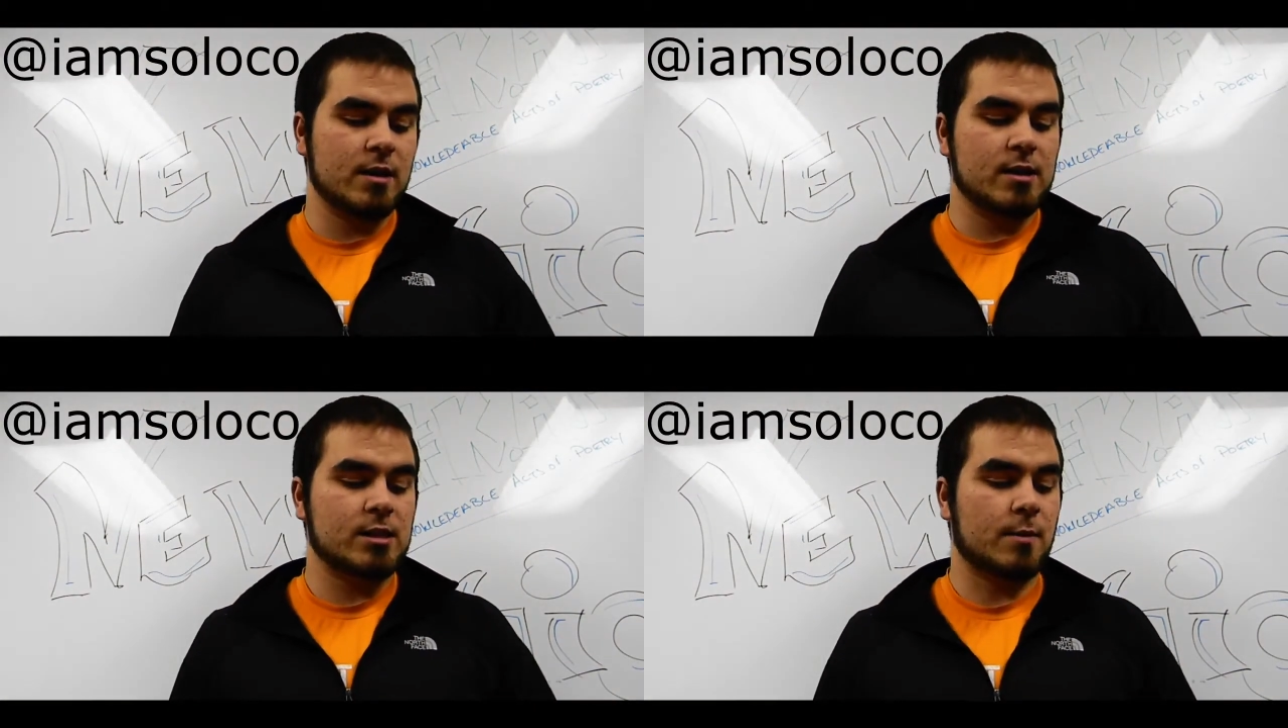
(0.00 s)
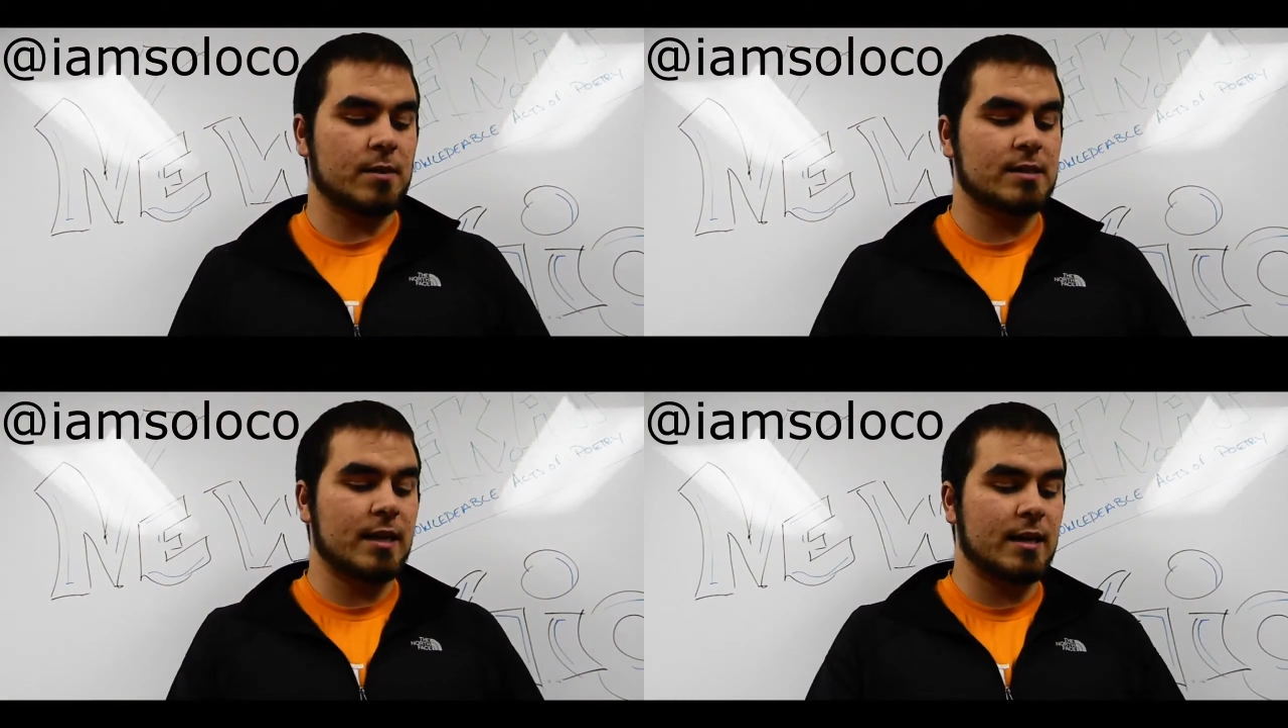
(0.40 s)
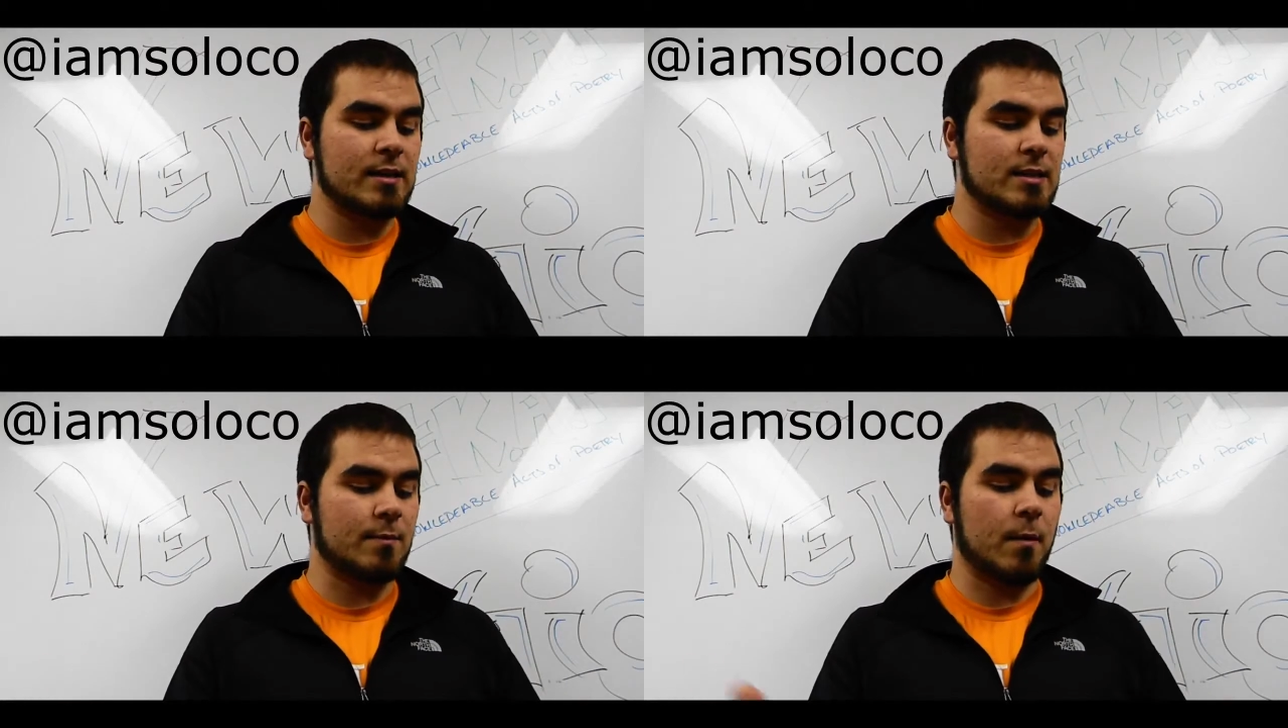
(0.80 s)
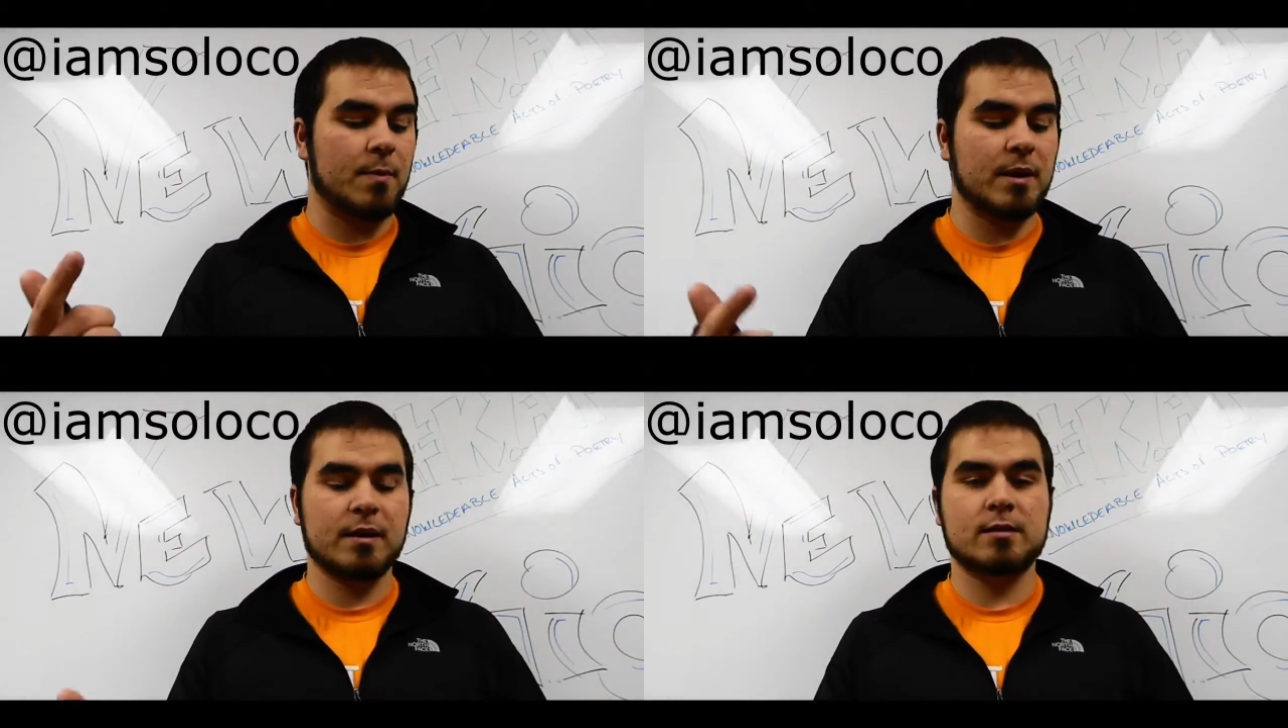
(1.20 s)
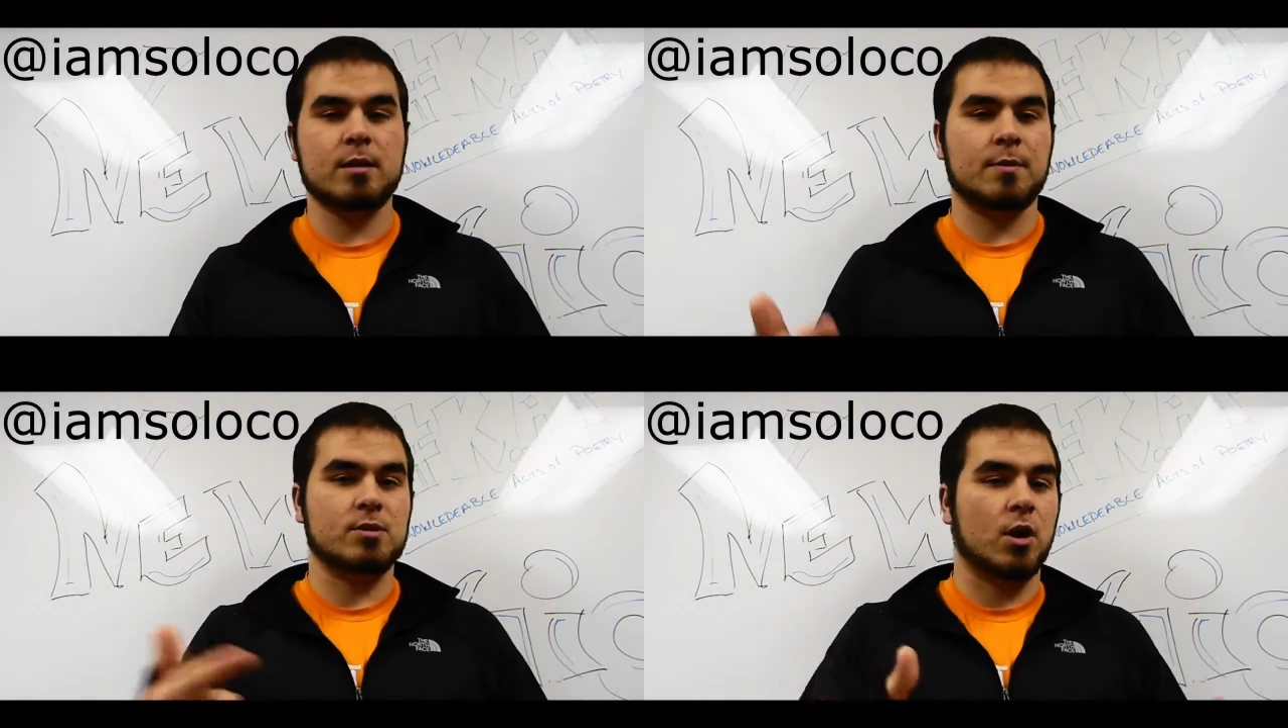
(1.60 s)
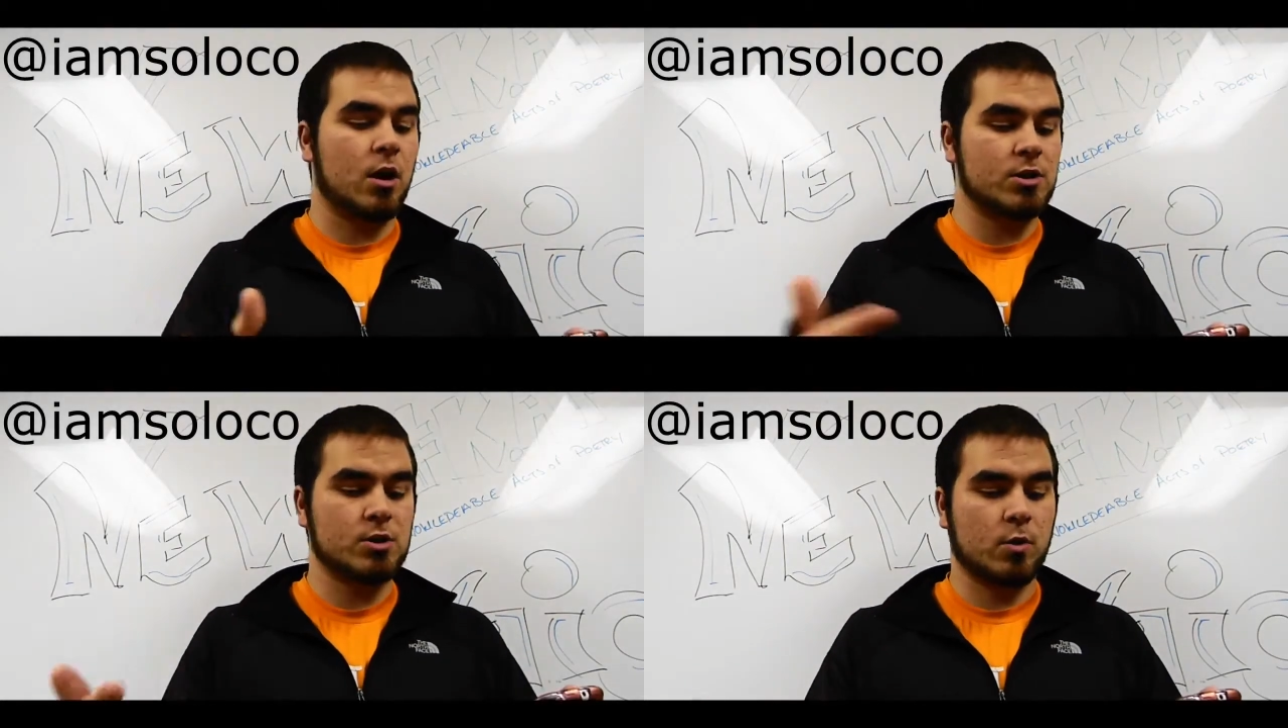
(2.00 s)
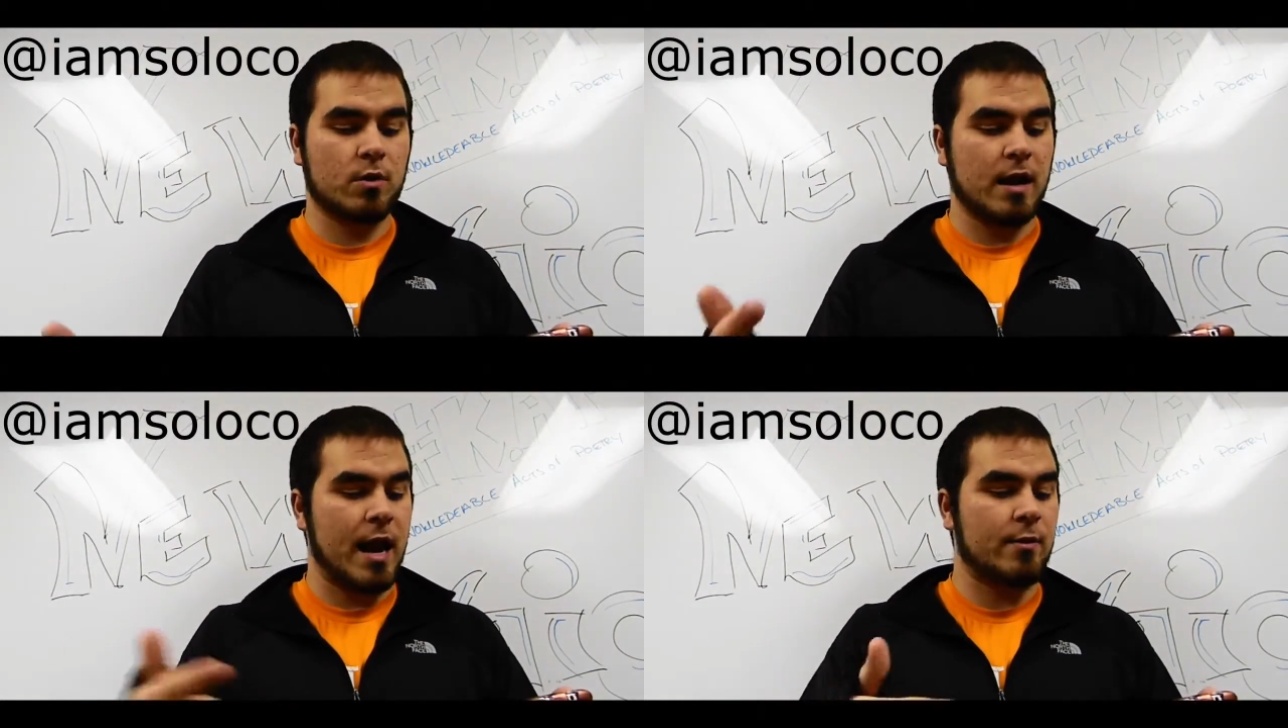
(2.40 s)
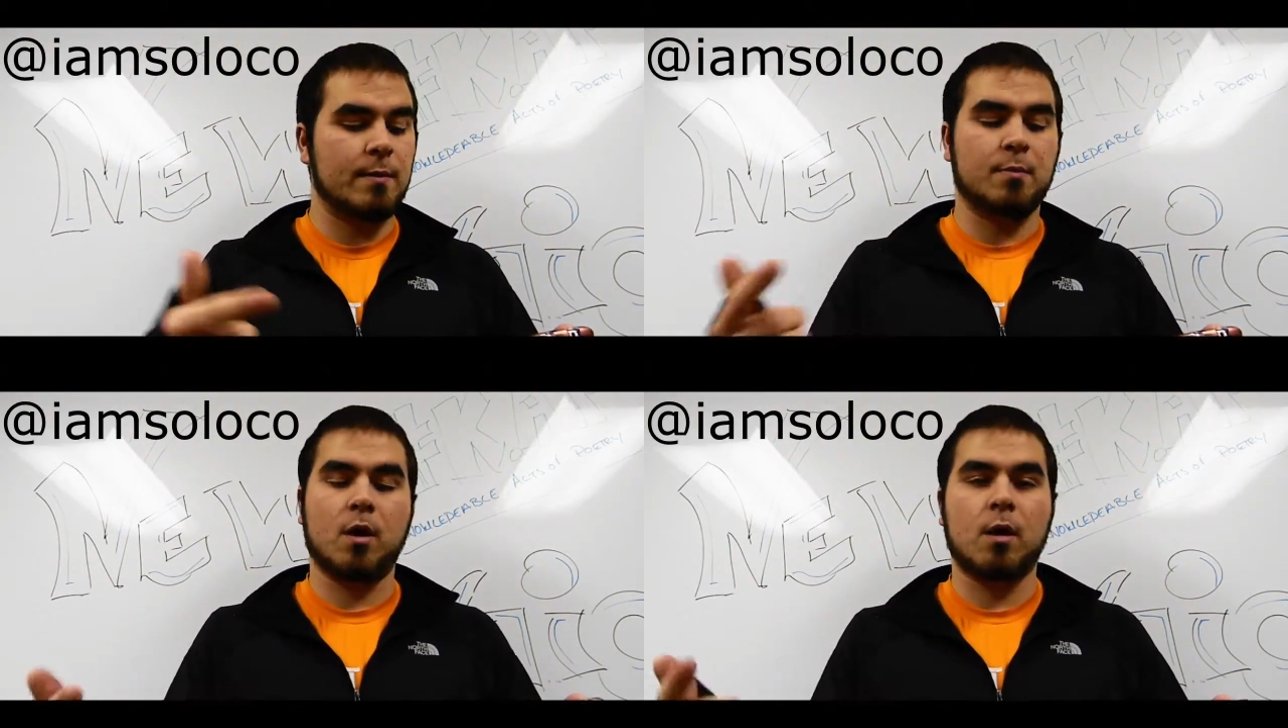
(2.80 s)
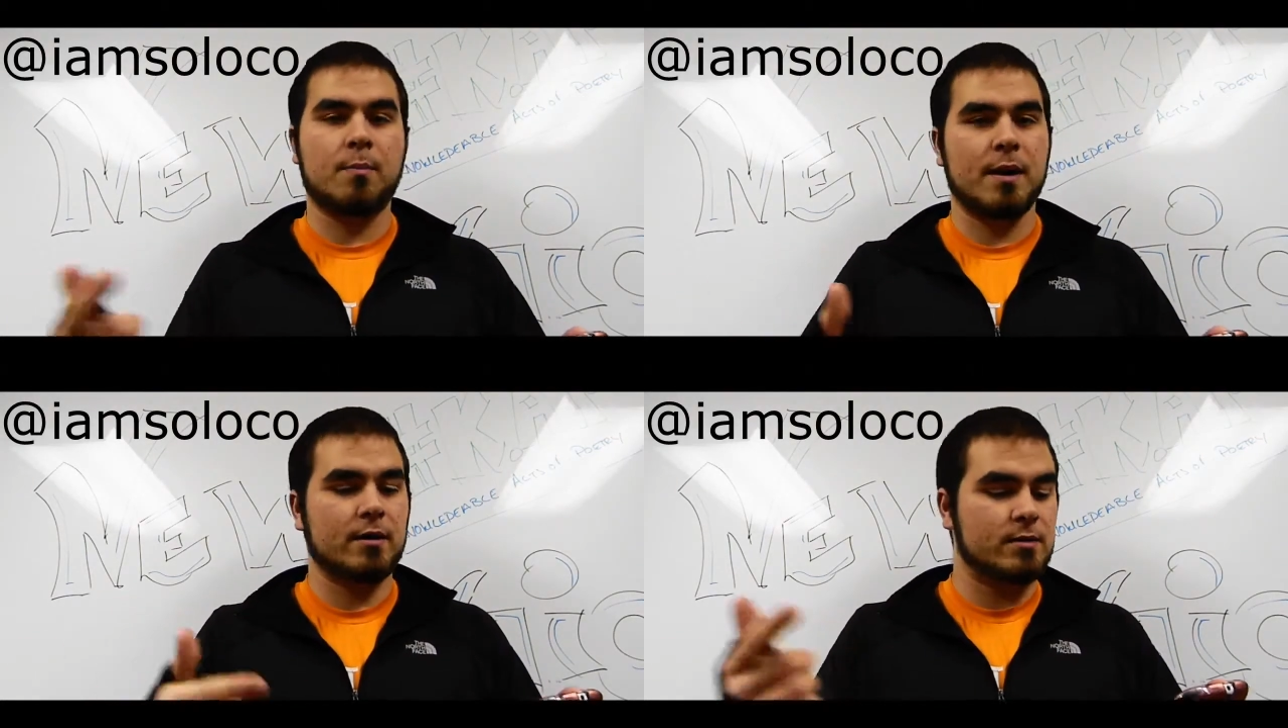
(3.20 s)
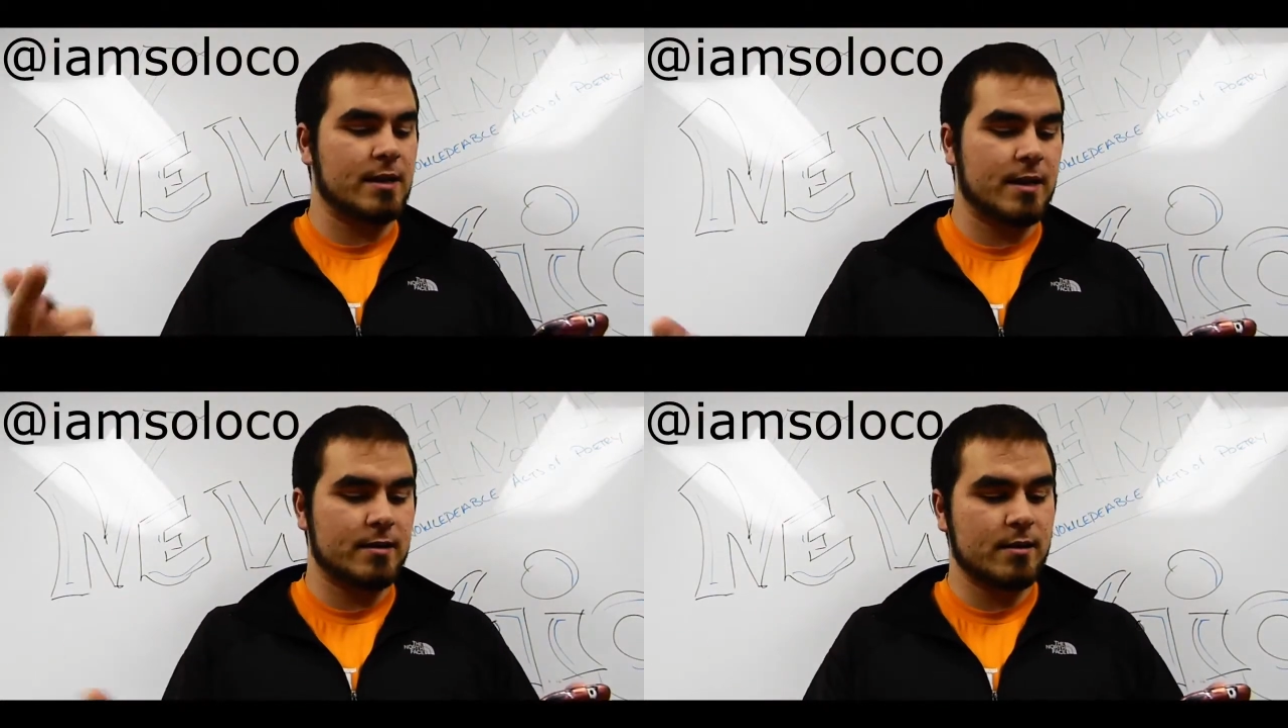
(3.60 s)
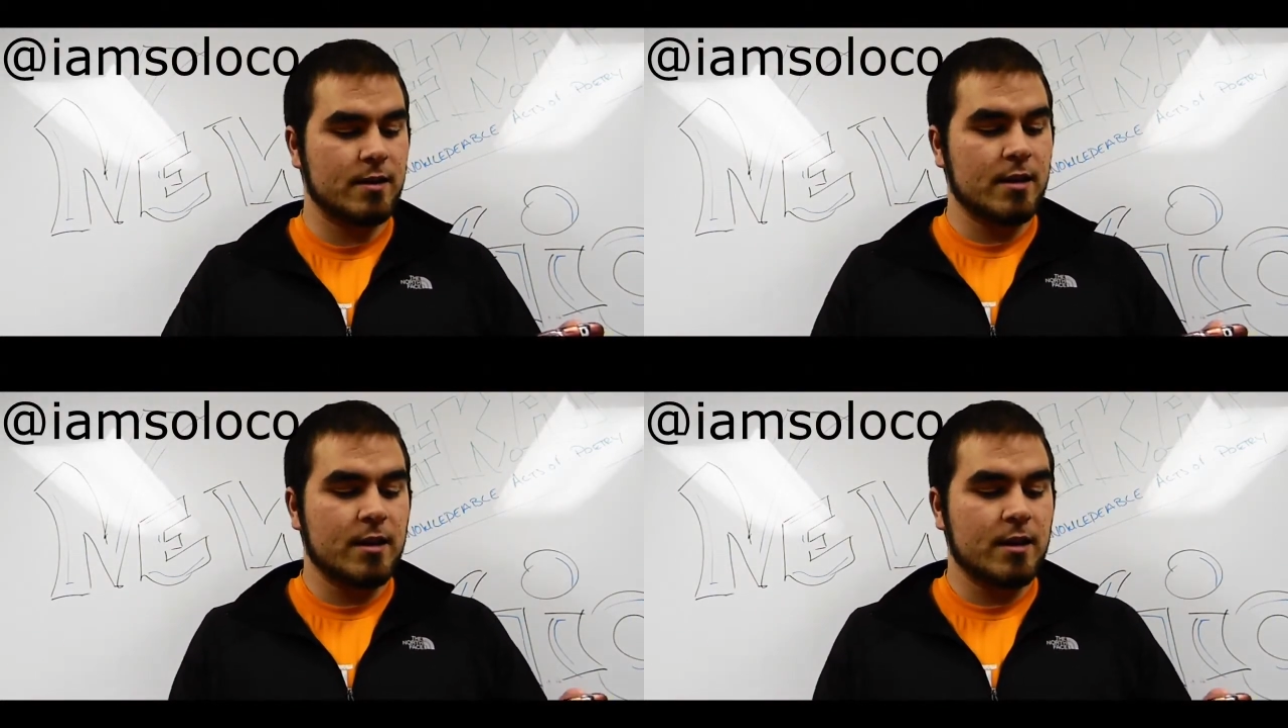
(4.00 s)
Some are skinny, some are big, some are tall, short, hairy, bald, pale, tan.